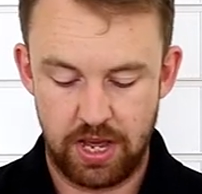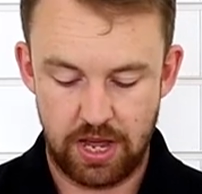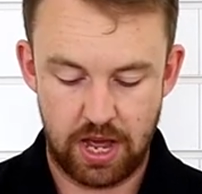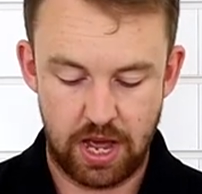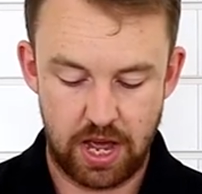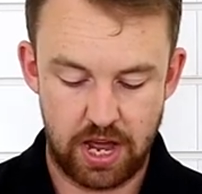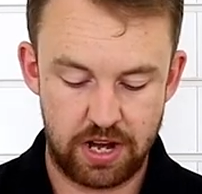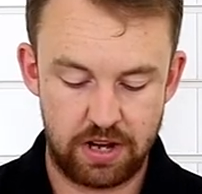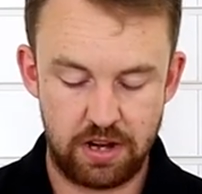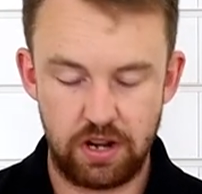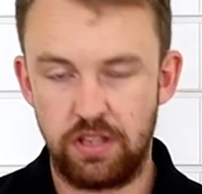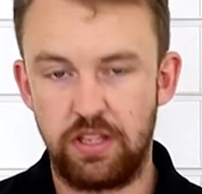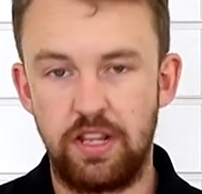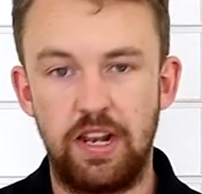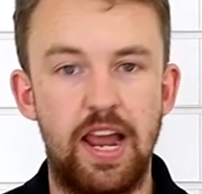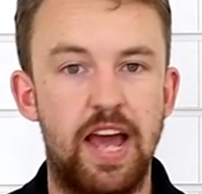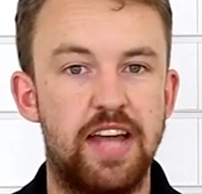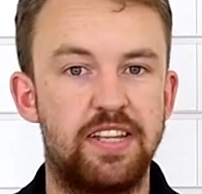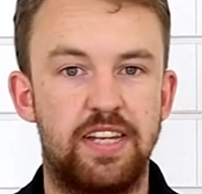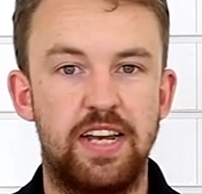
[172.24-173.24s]
uh,
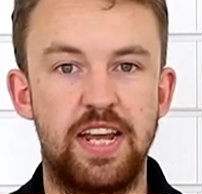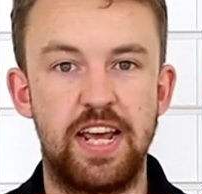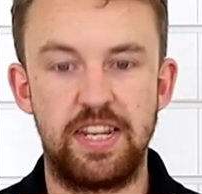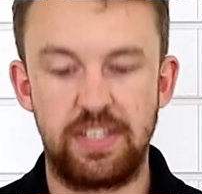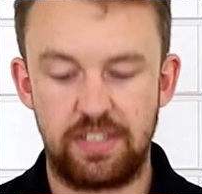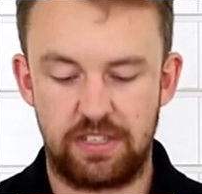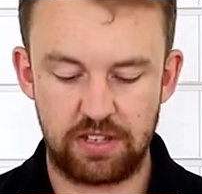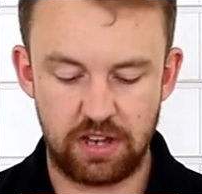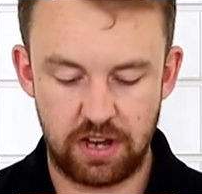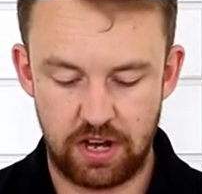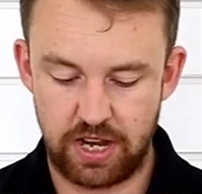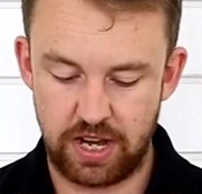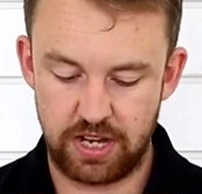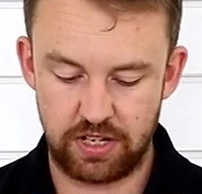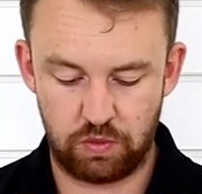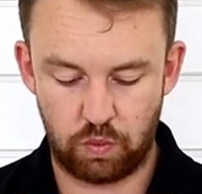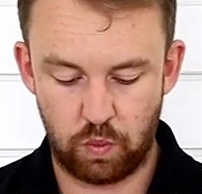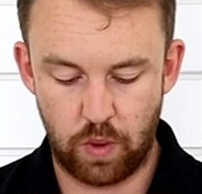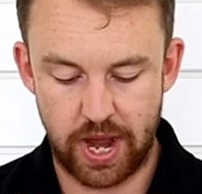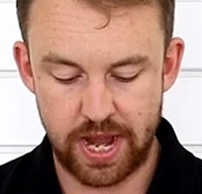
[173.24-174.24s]
nonetheless, and it is certainly as
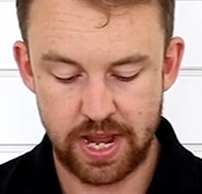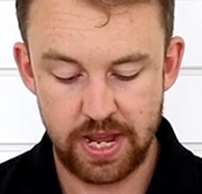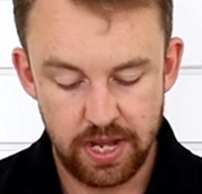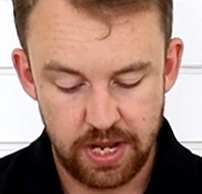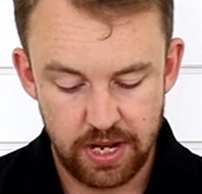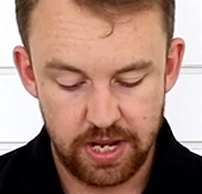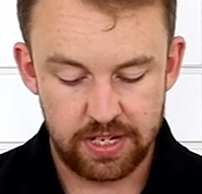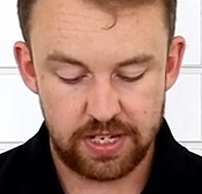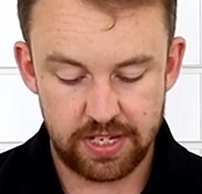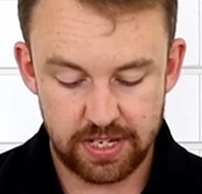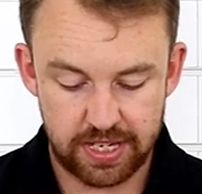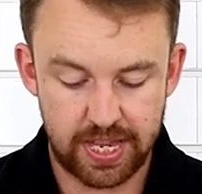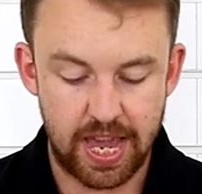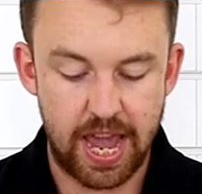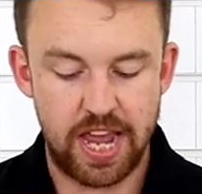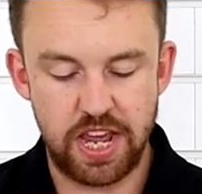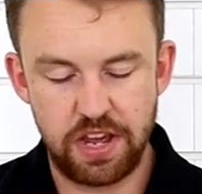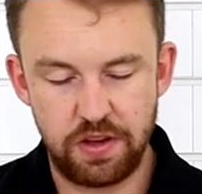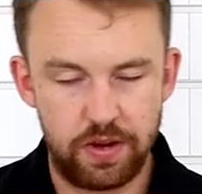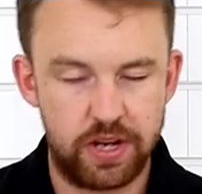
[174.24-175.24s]
a way to
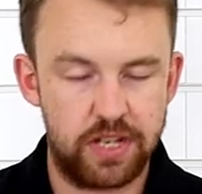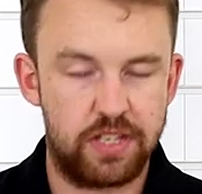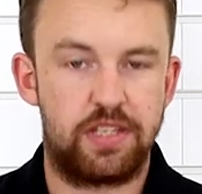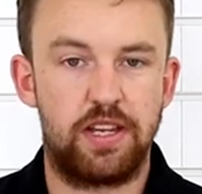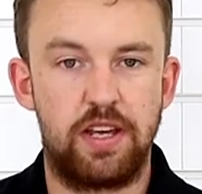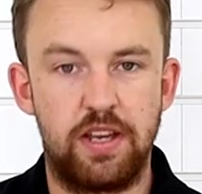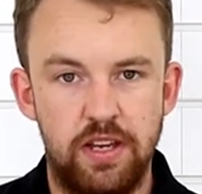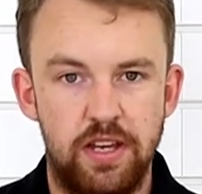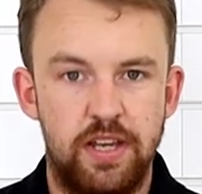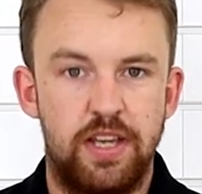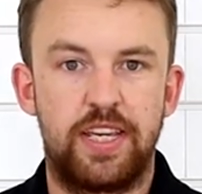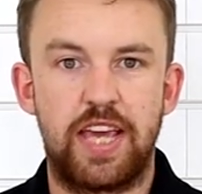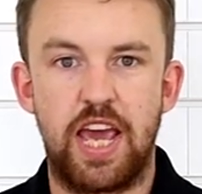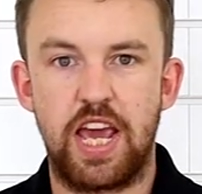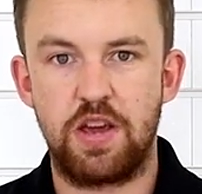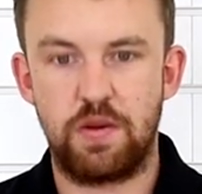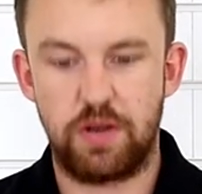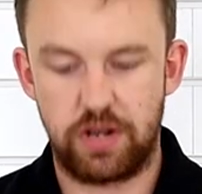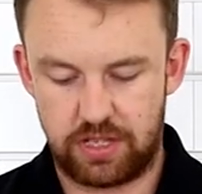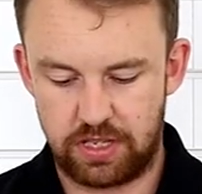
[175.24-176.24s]
get you into
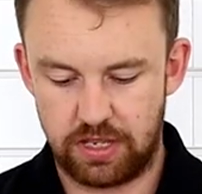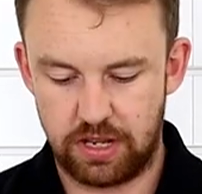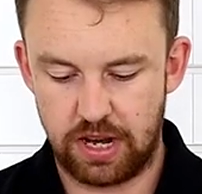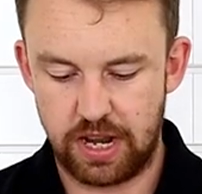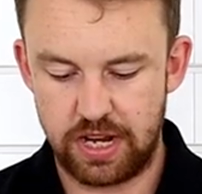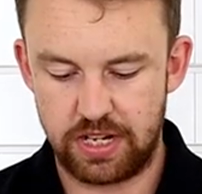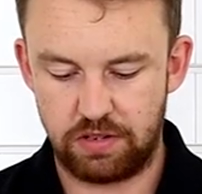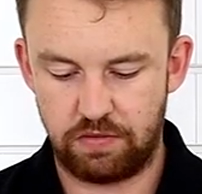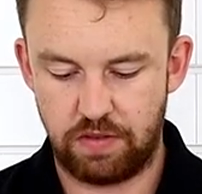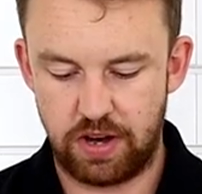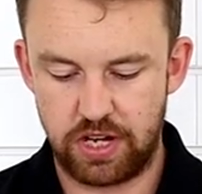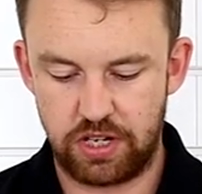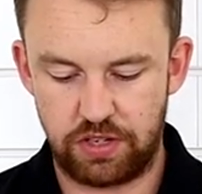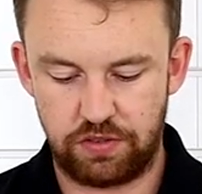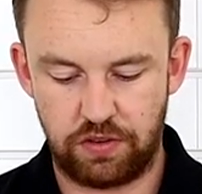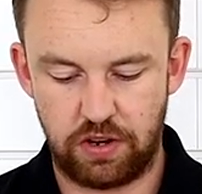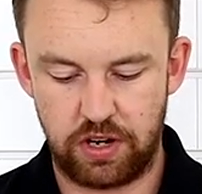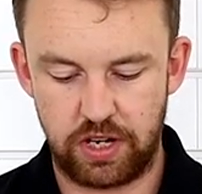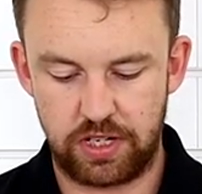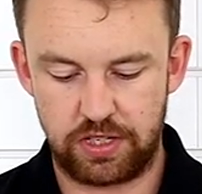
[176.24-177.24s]
get you into the laser range
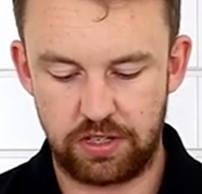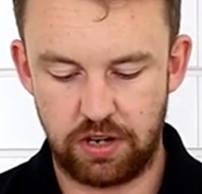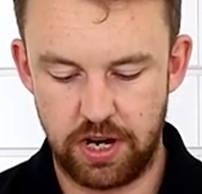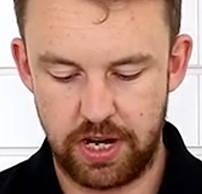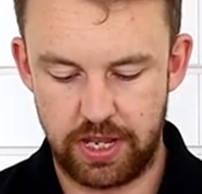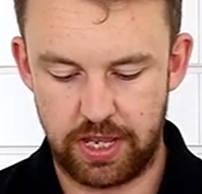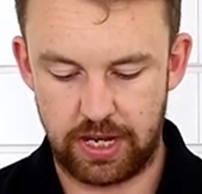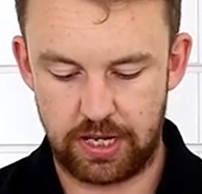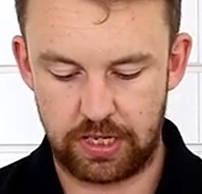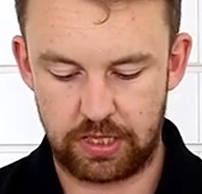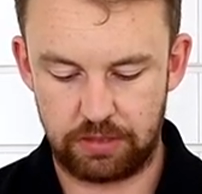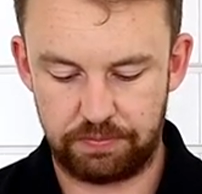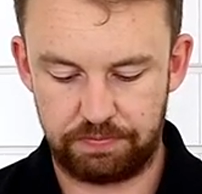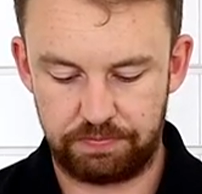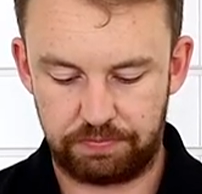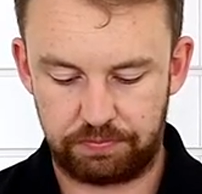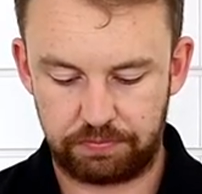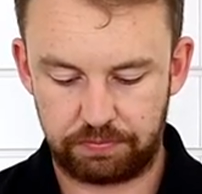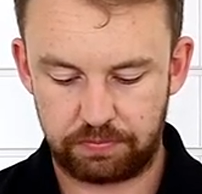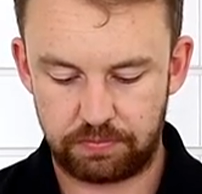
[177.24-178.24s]
finding side of things.
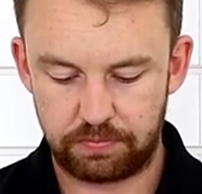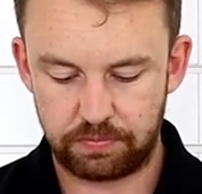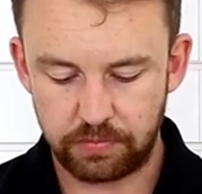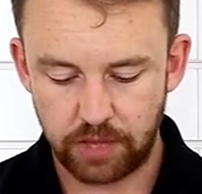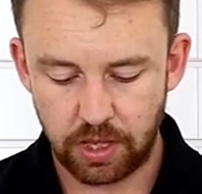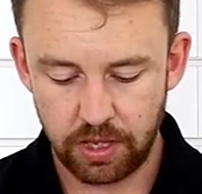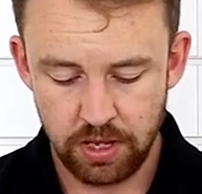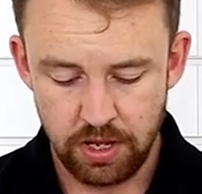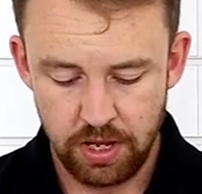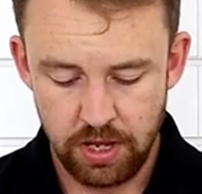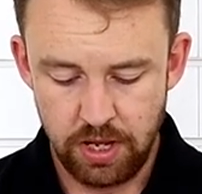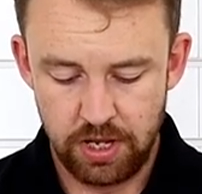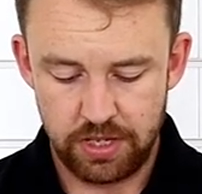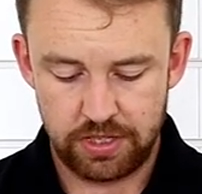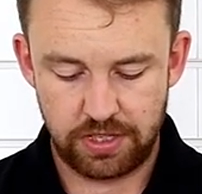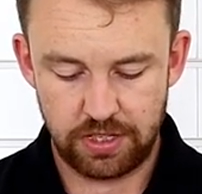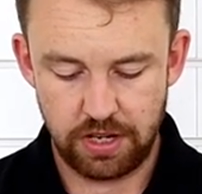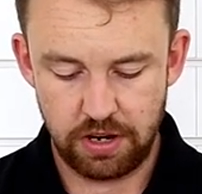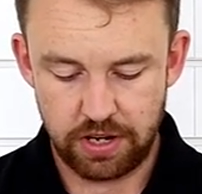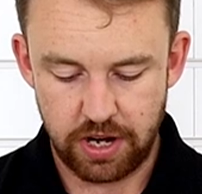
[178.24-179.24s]

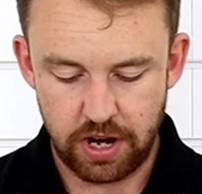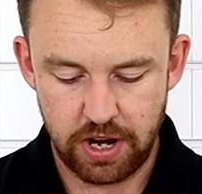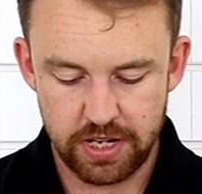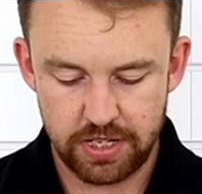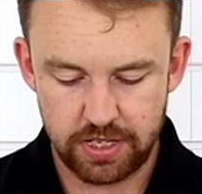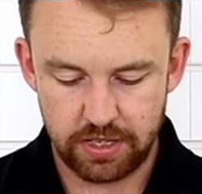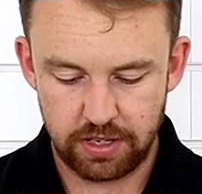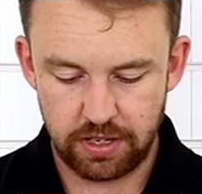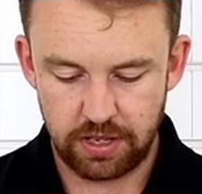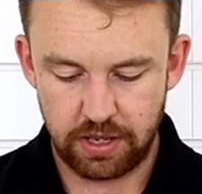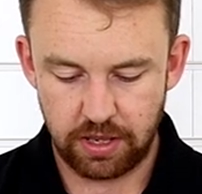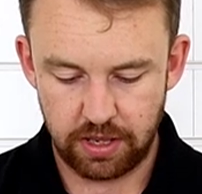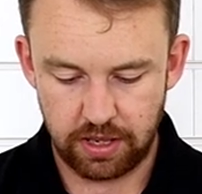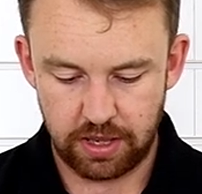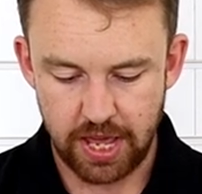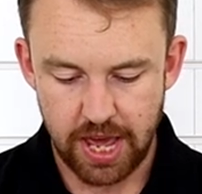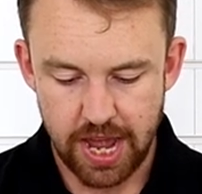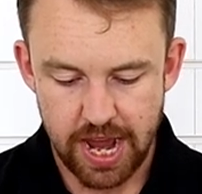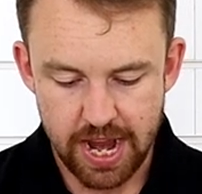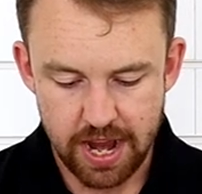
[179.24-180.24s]
So guys,
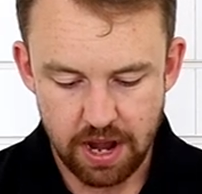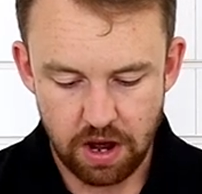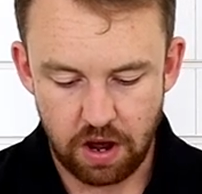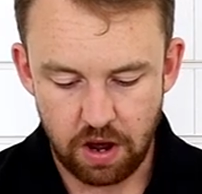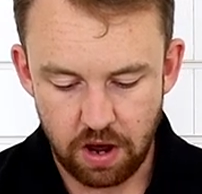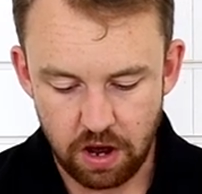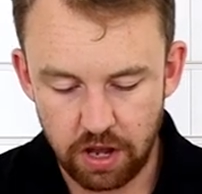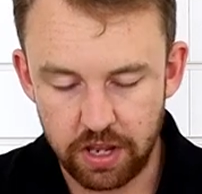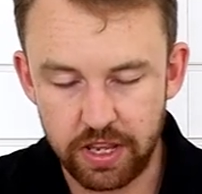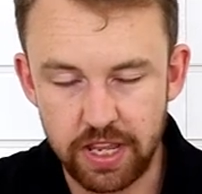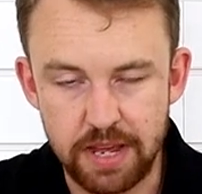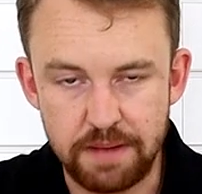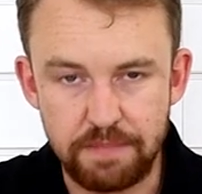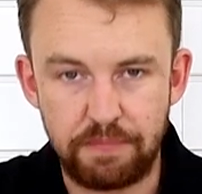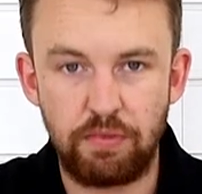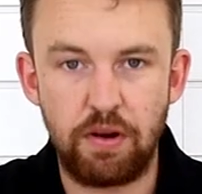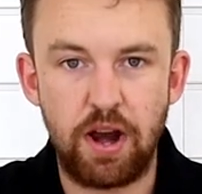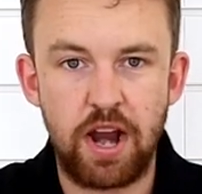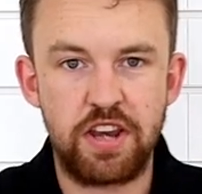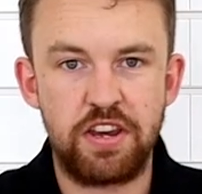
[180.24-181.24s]
they are the
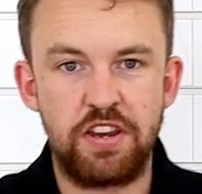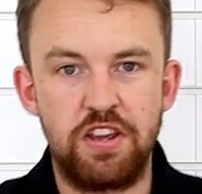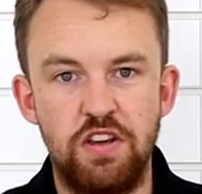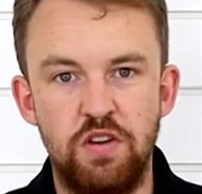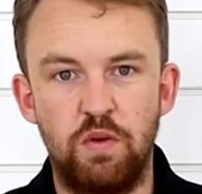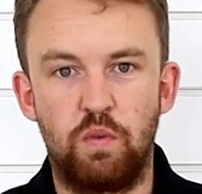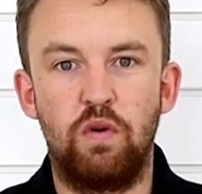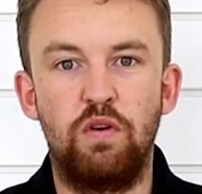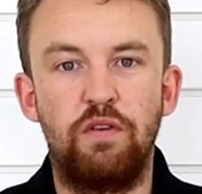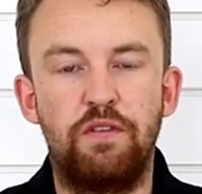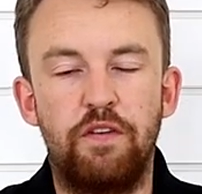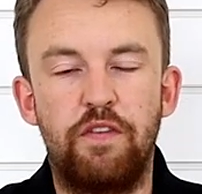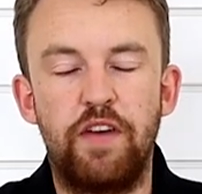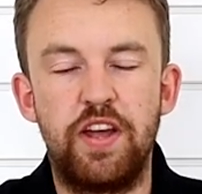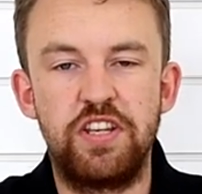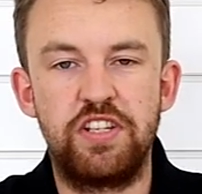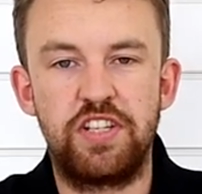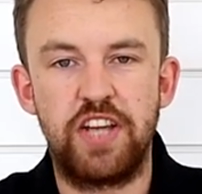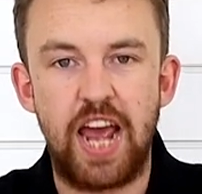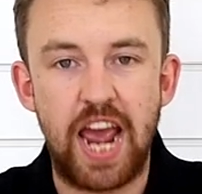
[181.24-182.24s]
brand new Wolf
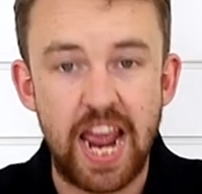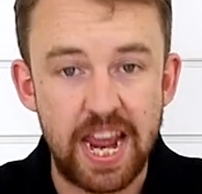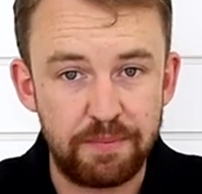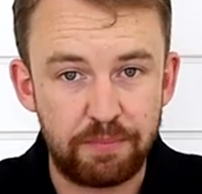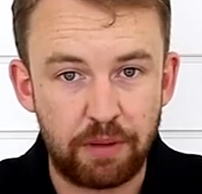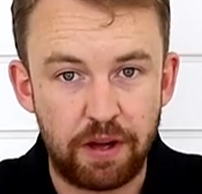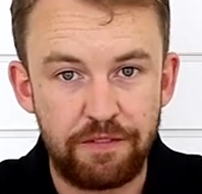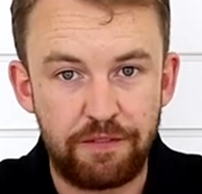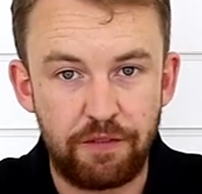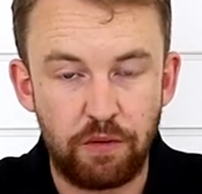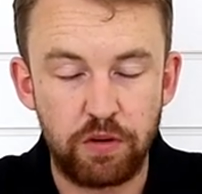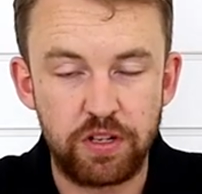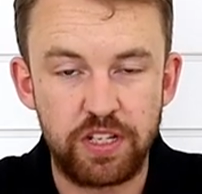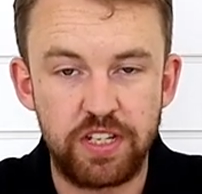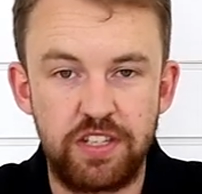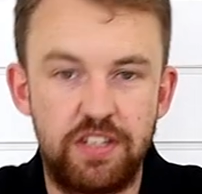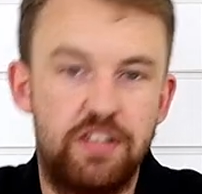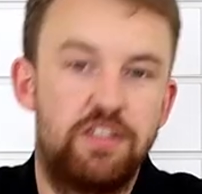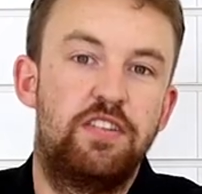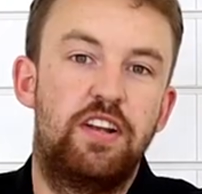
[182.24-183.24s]
Avenger eight by
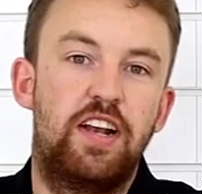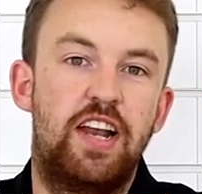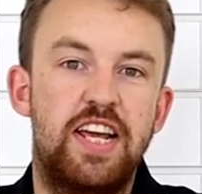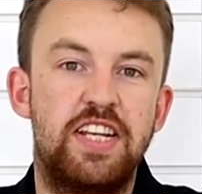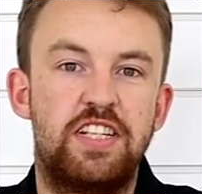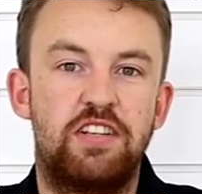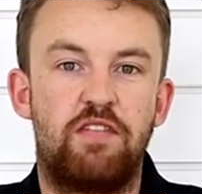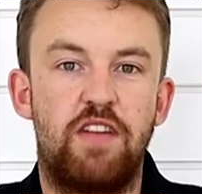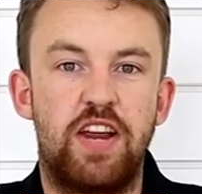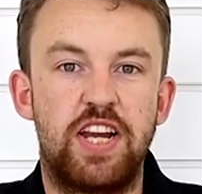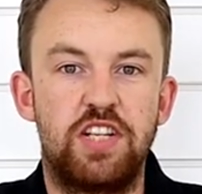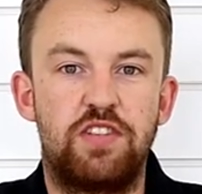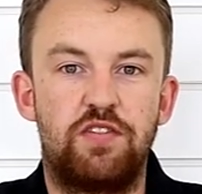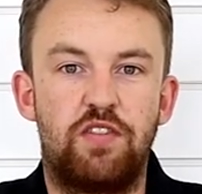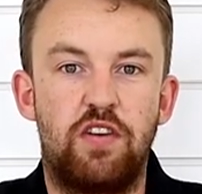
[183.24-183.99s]
forty-two laser range